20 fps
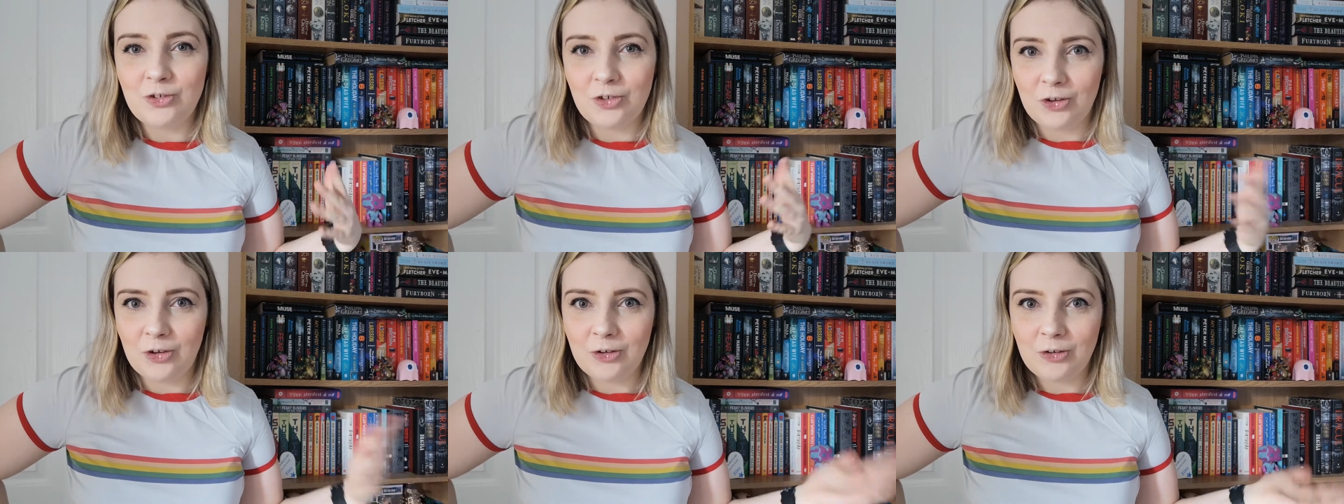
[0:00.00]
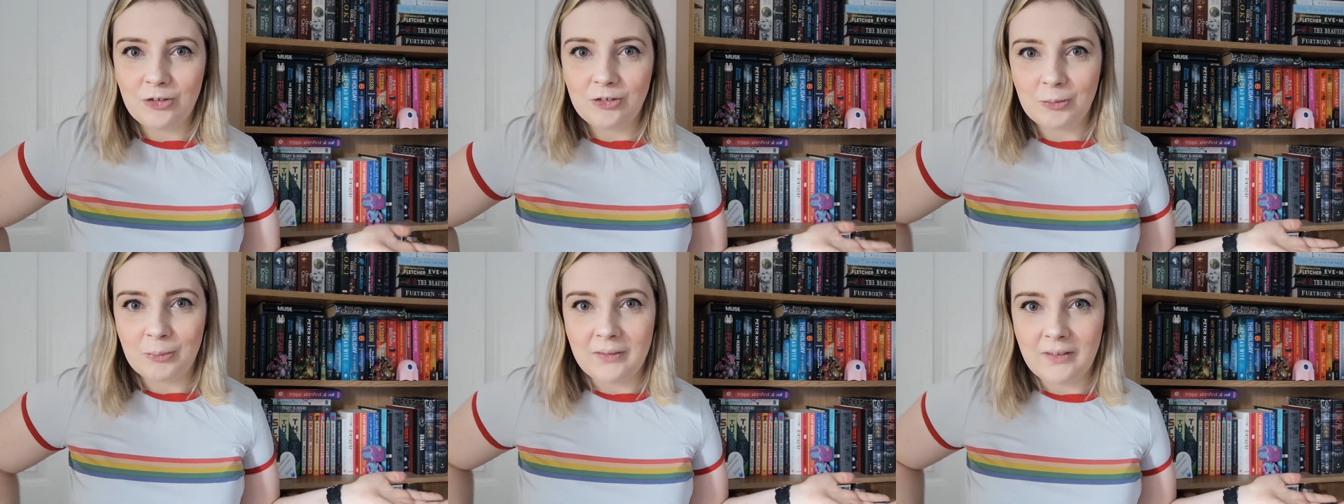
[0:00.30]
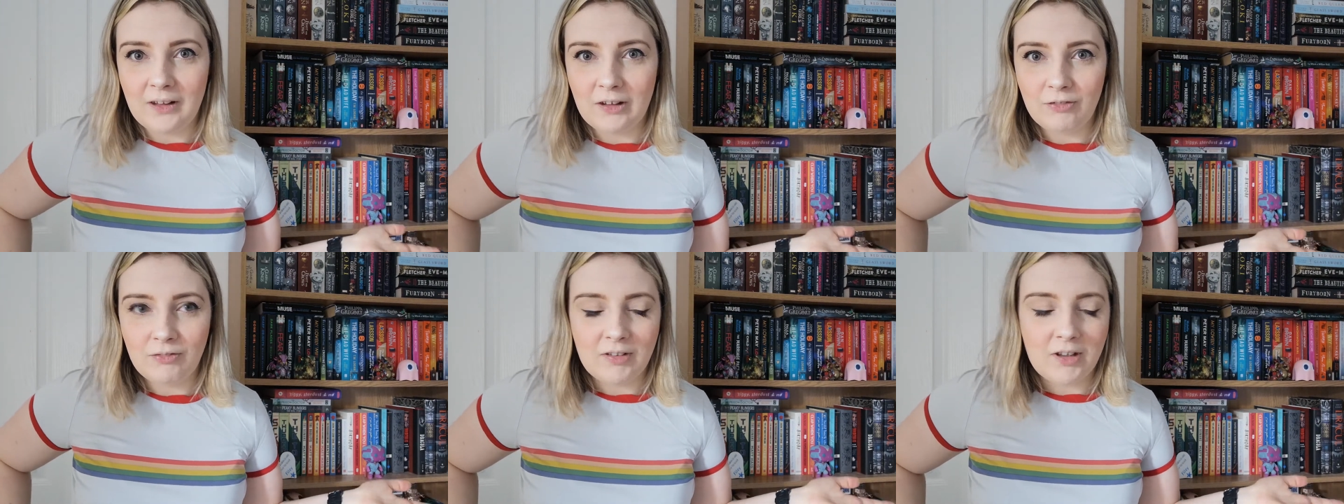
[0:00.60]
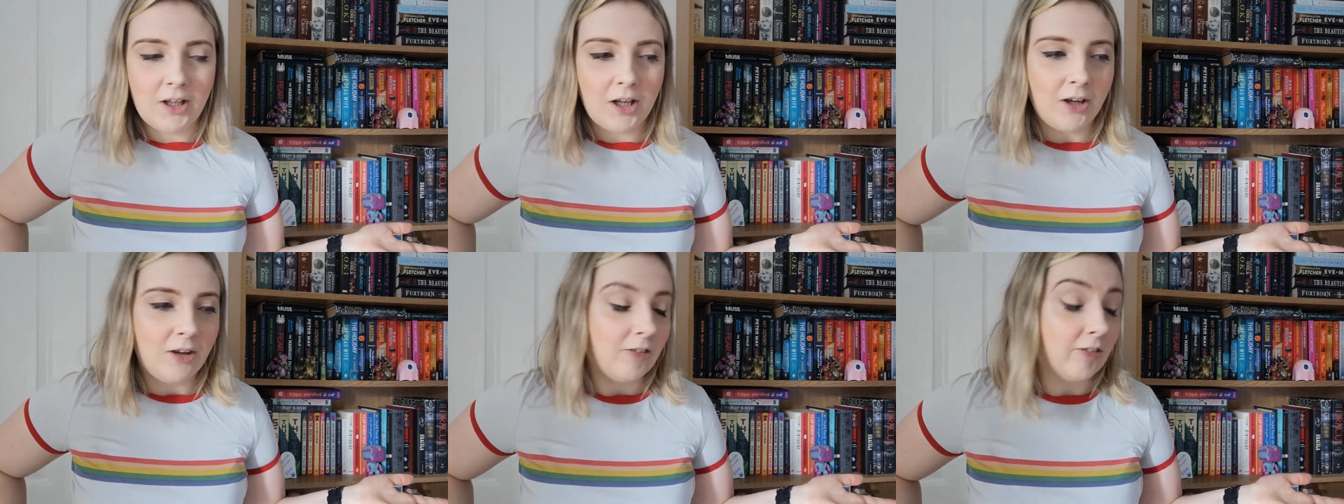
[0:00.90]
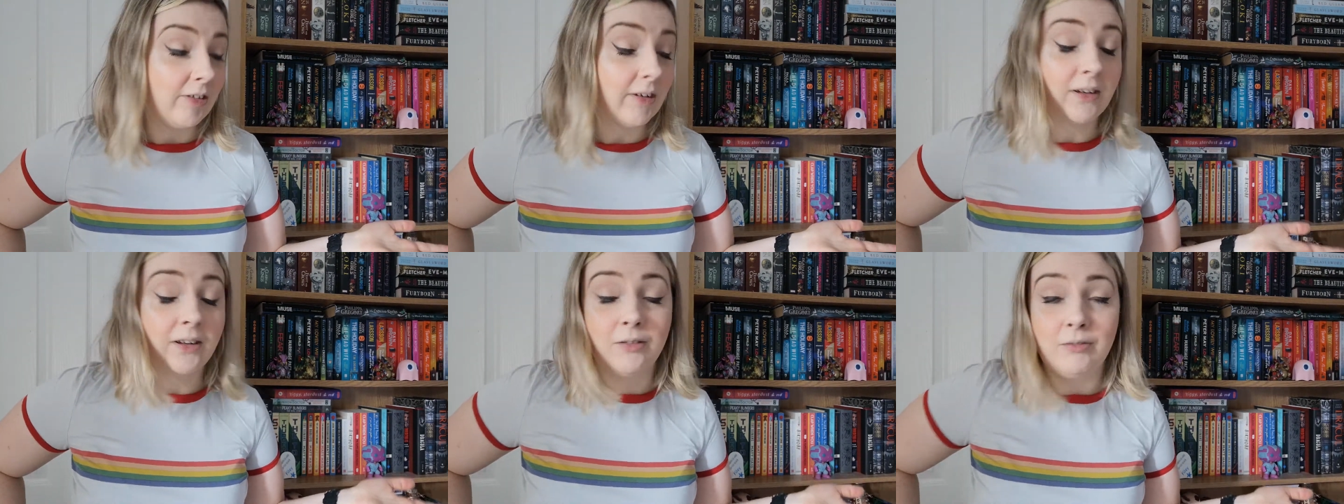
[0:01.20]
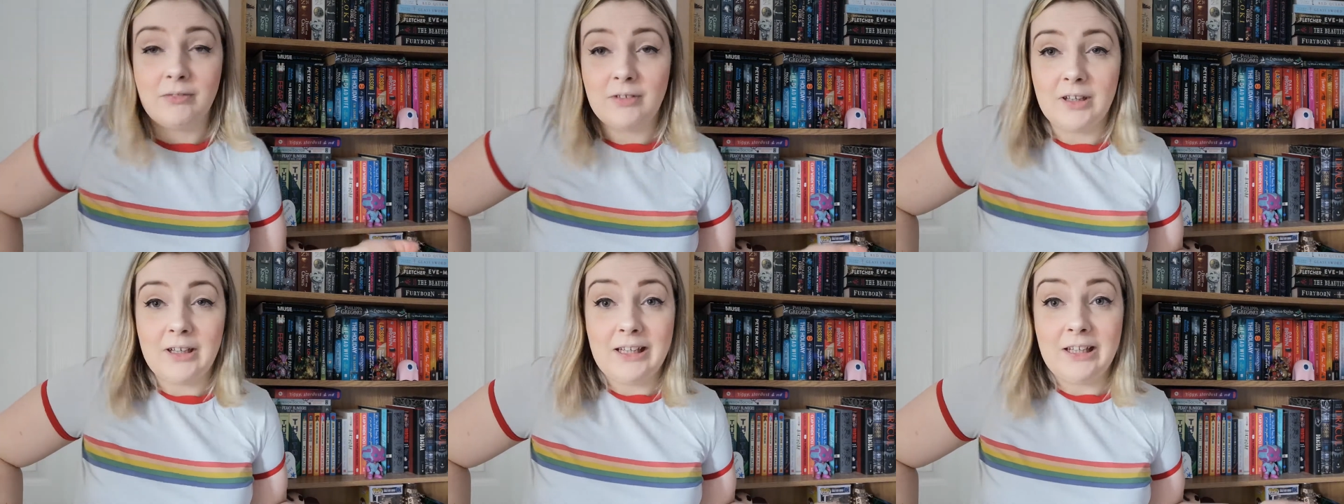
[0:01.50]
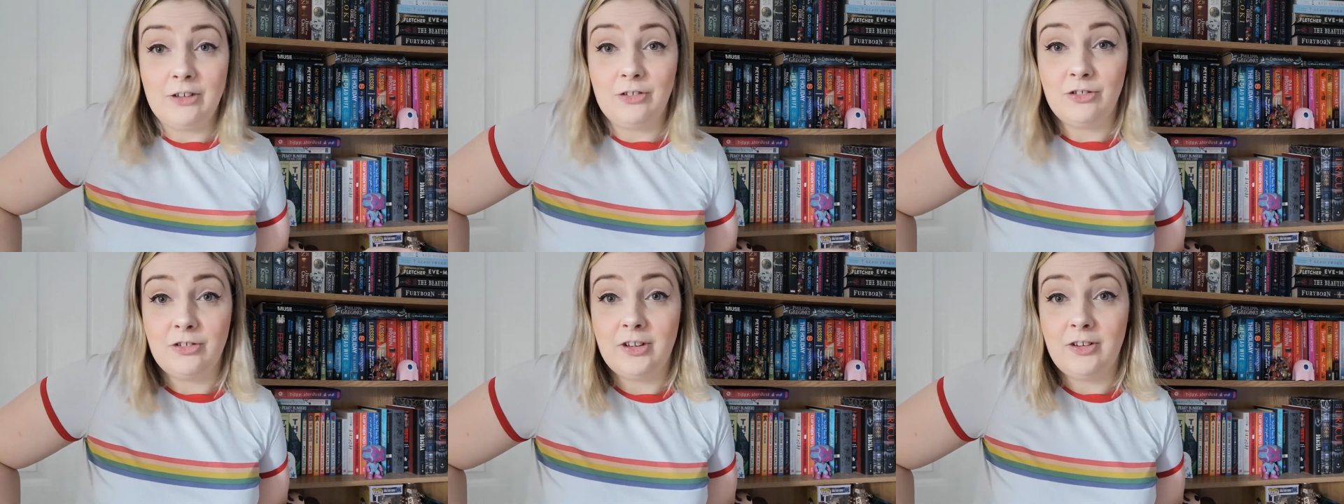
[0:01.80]
do some of these videos and I really
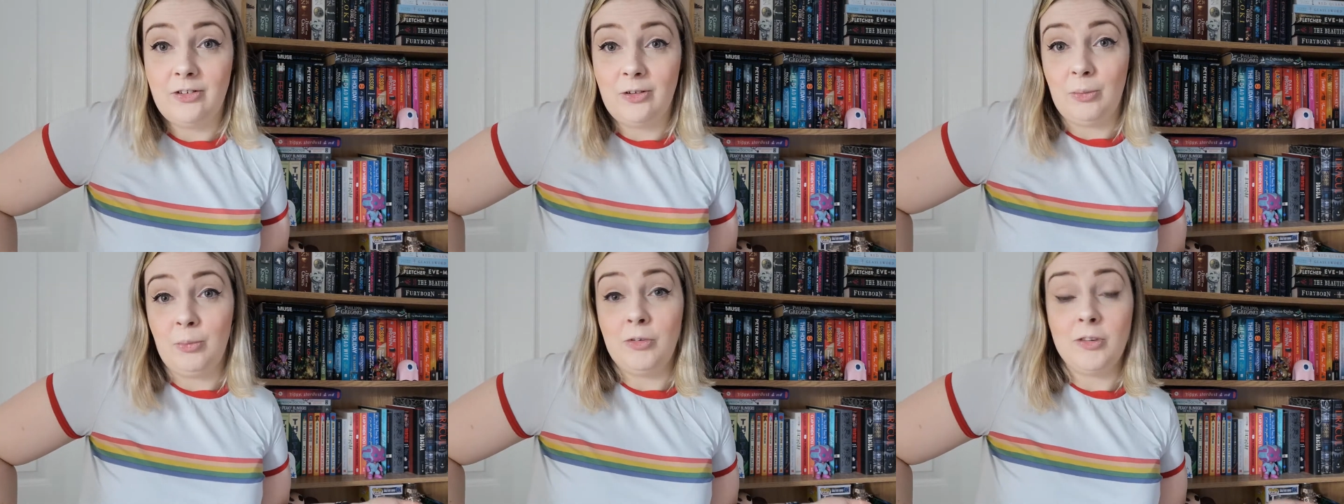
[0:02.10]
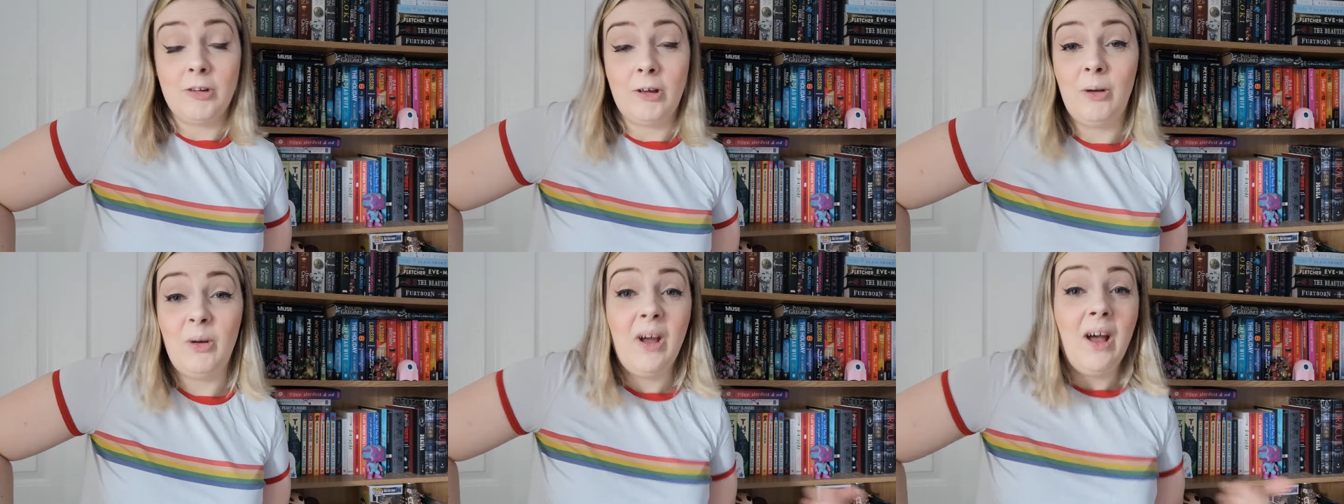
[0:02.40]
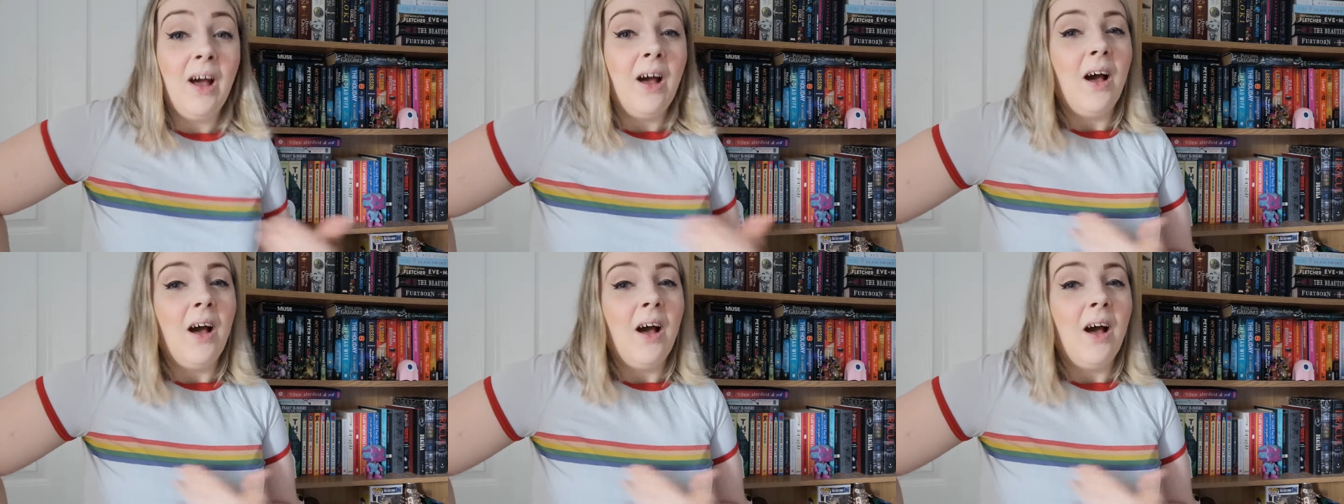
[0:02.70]
enjoyed them, so